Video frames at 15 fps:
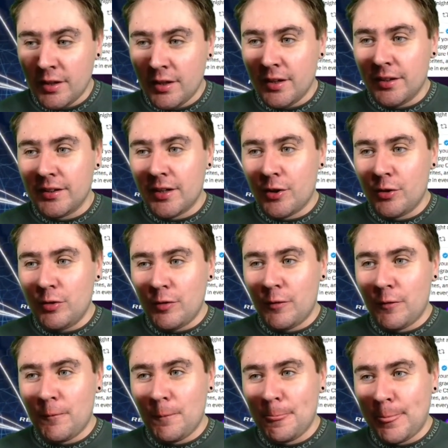Now,
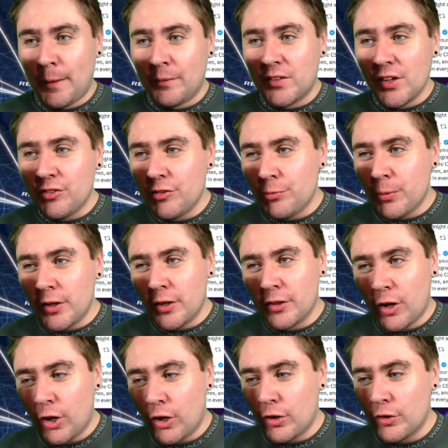this is why I
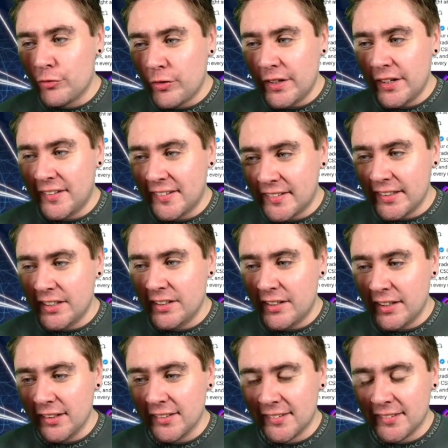can't really see
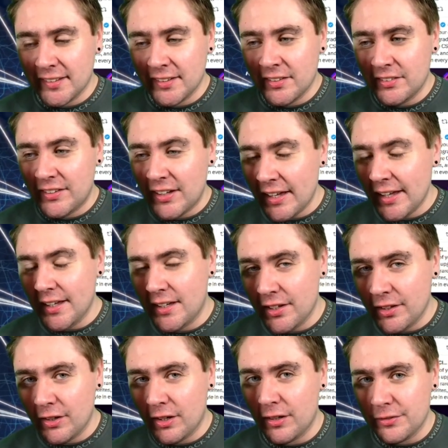this taking
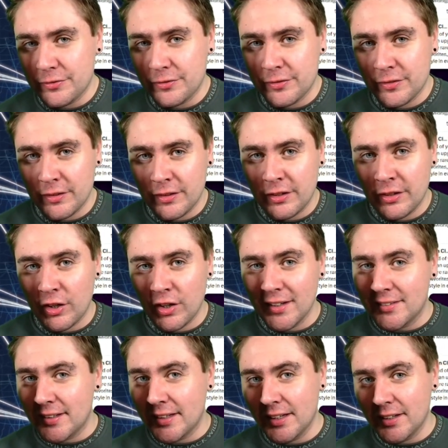off
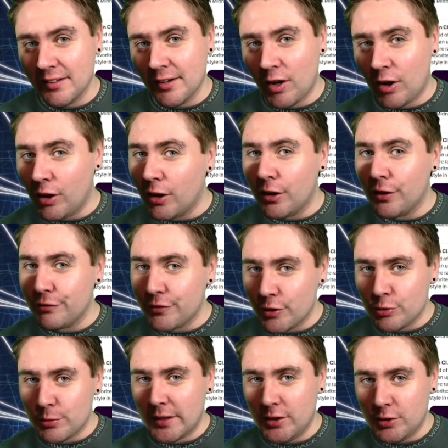until after
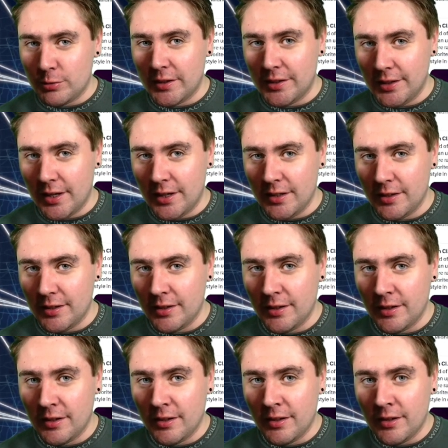twenty twenty-eight,
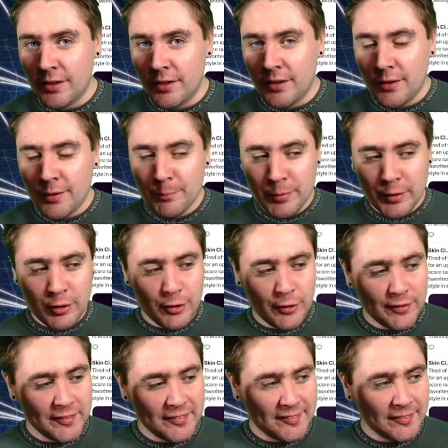
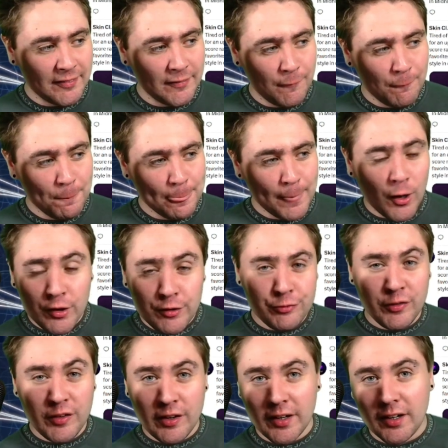because I feel
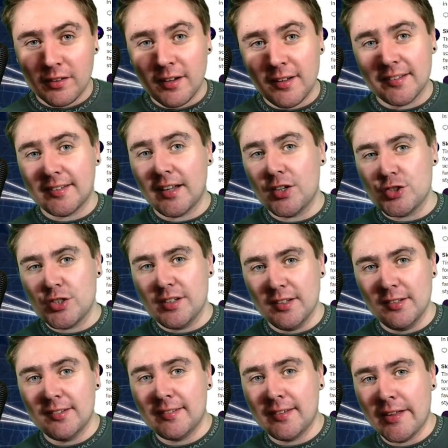like Los Angeles